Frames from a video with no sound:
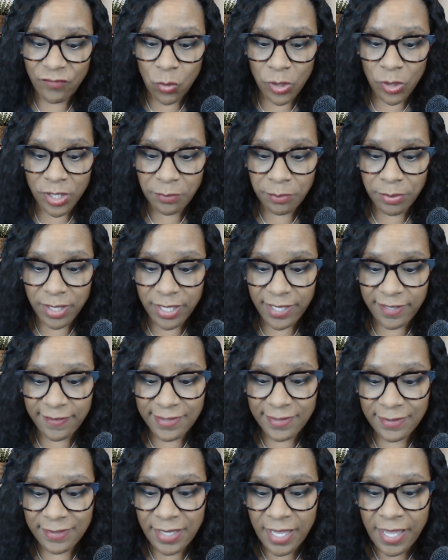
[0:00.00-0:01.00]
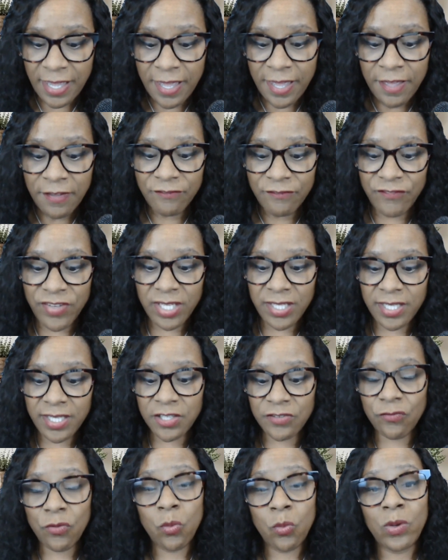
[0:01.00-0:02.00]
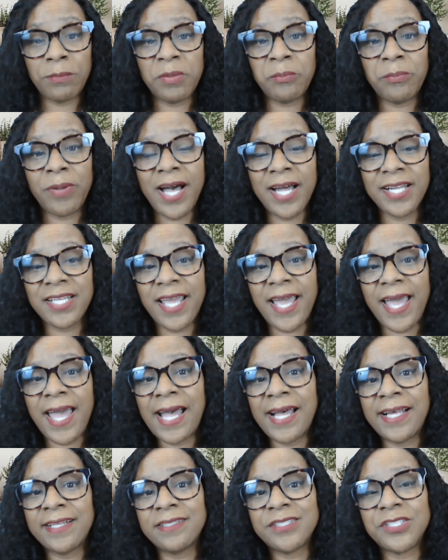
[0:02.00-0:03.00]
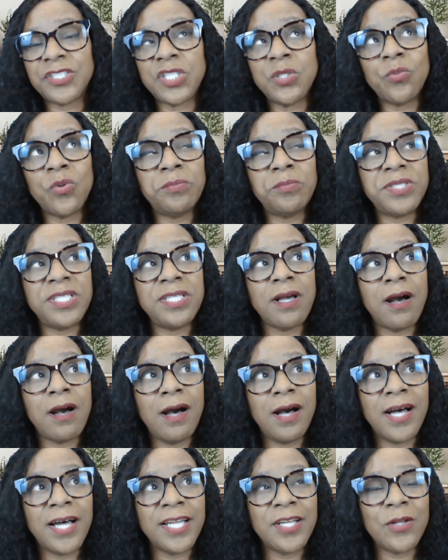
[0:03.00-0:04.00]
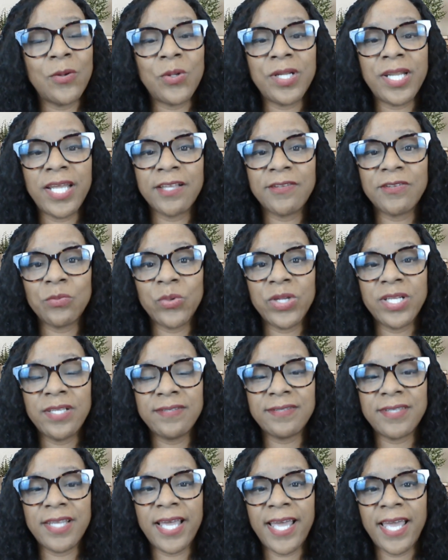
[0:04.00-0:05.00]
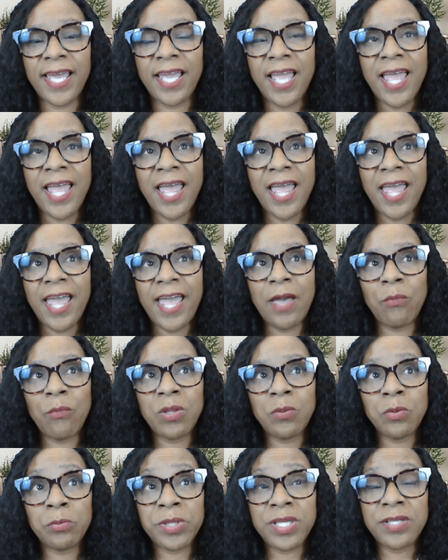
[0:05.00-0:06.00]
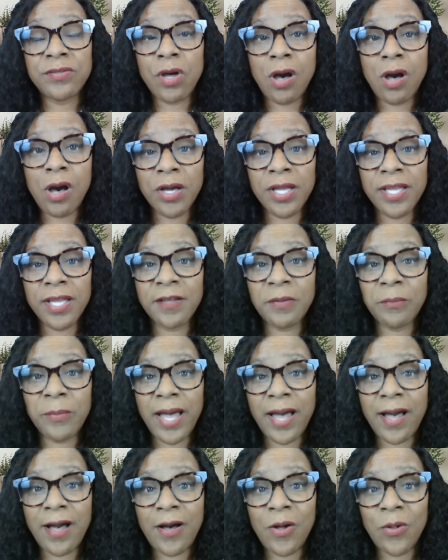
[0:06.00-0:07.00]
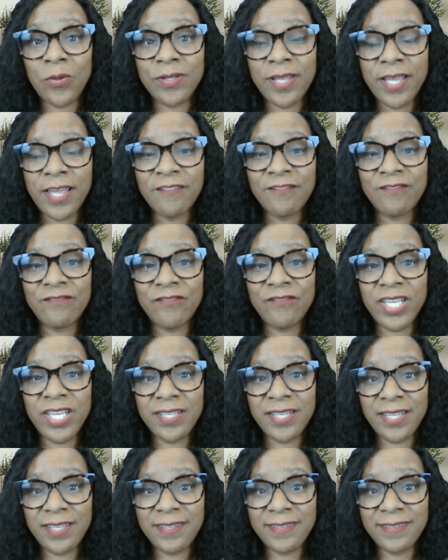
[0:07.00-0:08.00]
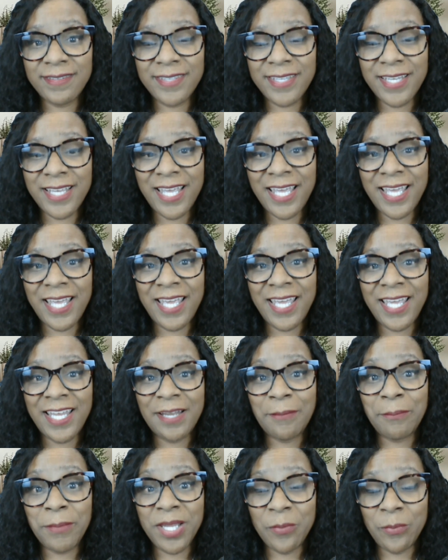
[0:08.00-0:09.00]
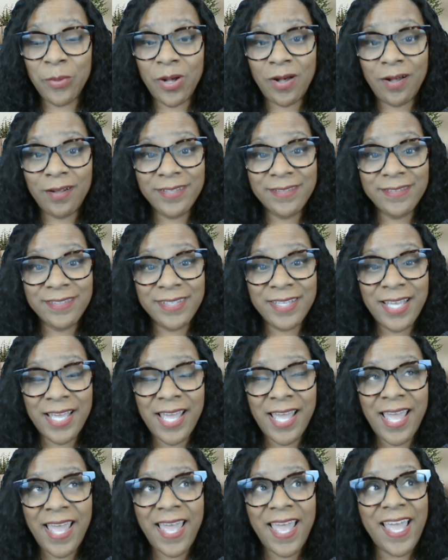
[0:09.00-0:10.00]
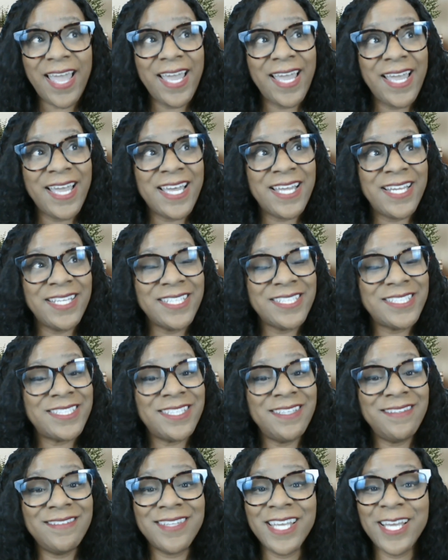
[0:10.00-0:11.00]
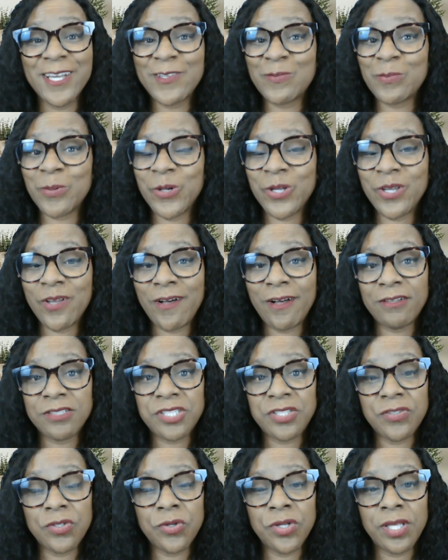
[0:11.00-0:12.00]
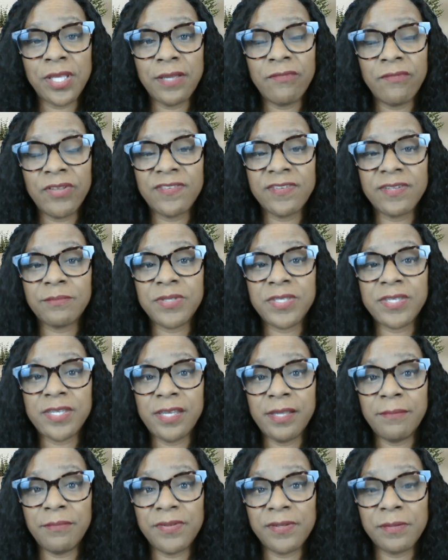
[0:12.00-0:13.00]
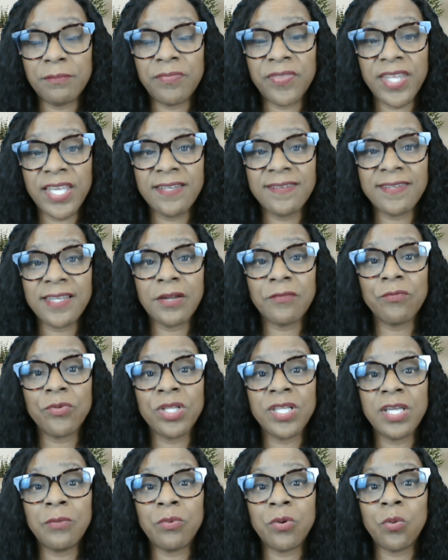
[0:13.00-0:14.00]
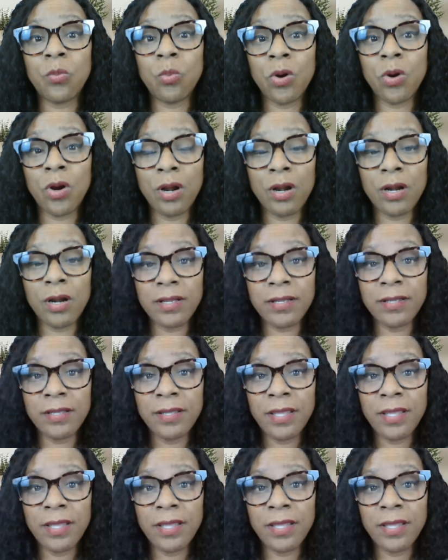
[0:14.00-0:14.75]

40 Plus Fitness for Women podcast. She will be on next Wednesday, and we will be talking about fitness in menopause. And she's an expert, y'all, and she's going to give us some tips, some things that really will work